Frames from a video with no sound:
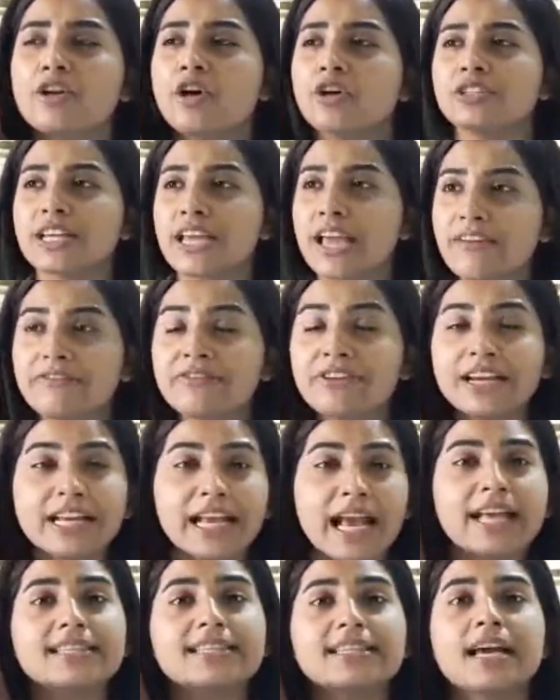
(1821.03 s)
Not every
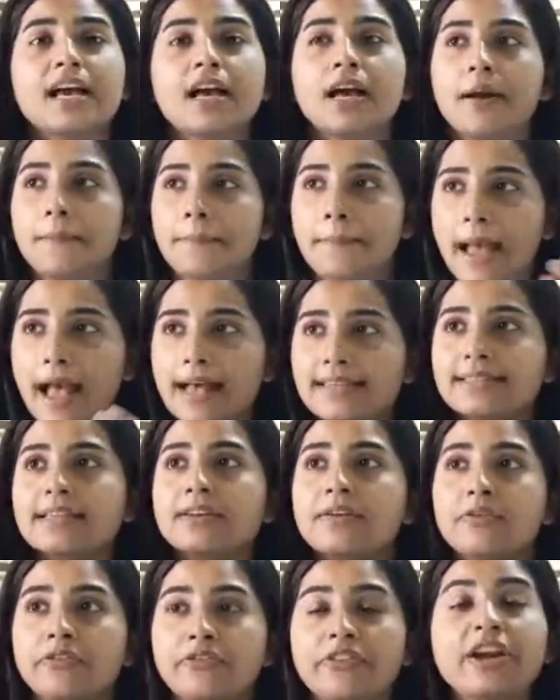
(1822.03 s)
guest, as
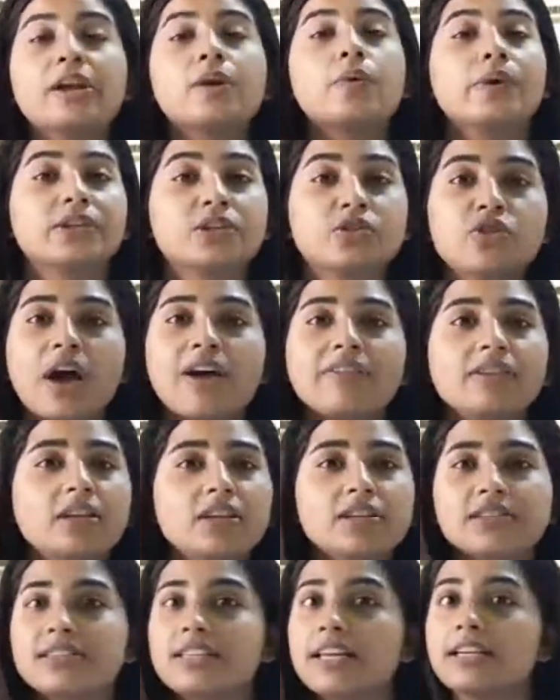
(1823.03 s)
in frequent
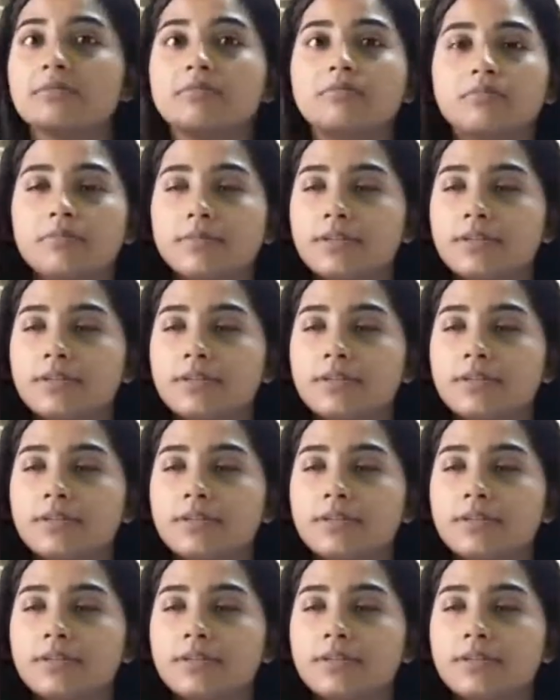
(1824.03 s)
travelers, they